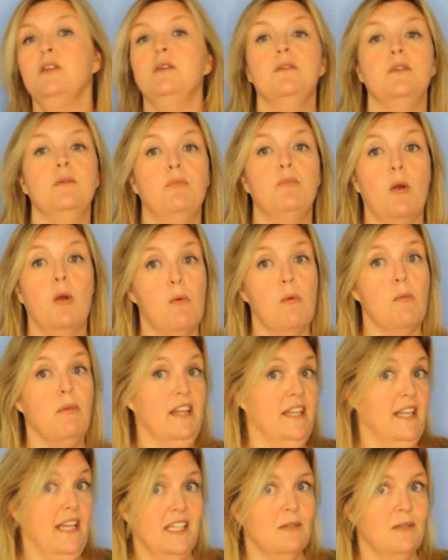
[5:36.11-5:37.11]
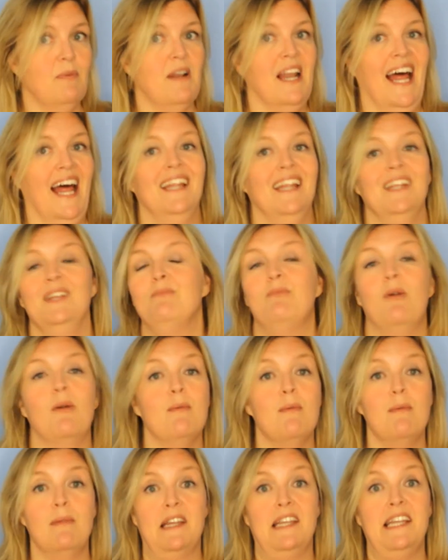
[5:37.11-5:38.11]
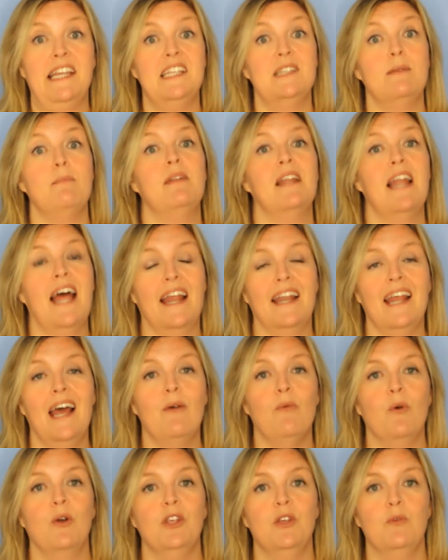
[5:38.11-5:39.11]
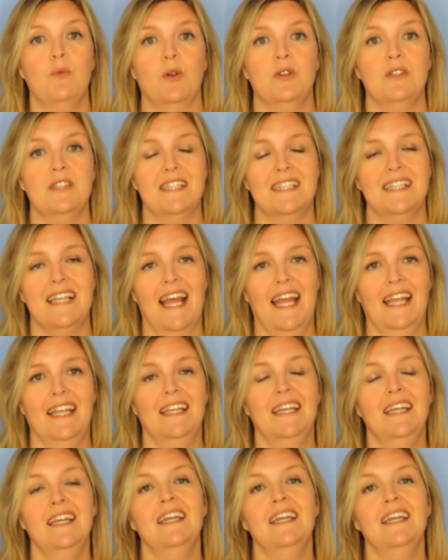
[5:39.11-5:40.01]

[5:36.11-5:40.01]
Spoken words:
You probably need to plan out what you want to say.